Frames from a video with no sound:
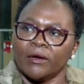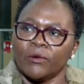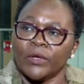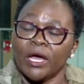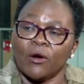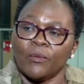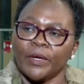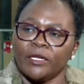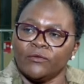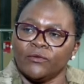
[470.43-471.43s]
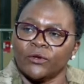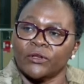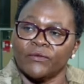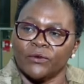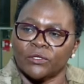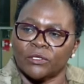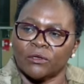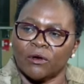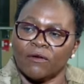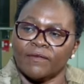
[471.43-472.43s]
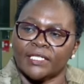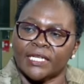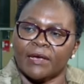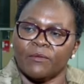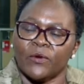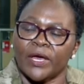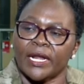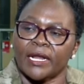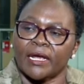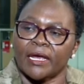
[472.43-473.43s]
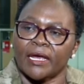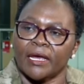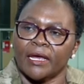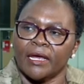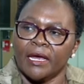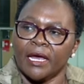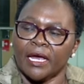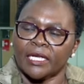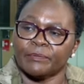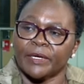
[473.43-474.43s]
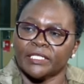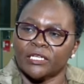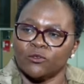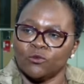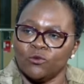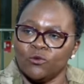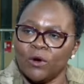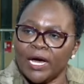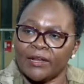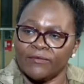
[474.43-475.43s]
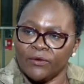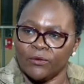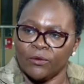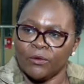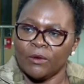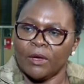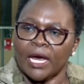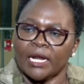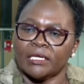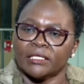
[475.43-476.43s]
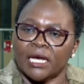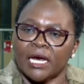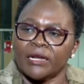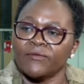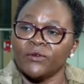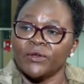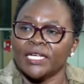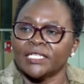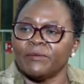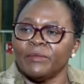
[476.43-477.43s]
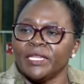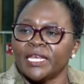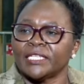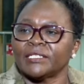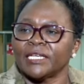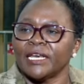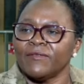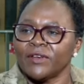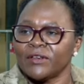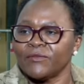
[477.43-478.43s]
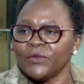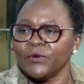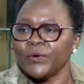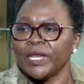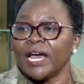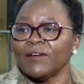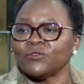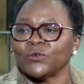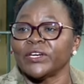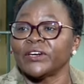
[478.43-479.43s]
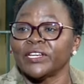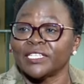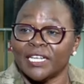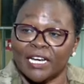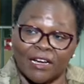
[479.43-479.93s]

we are open for reviews. Over time, we are expected to do a review. And a review doesn't mean that every review will have to increase the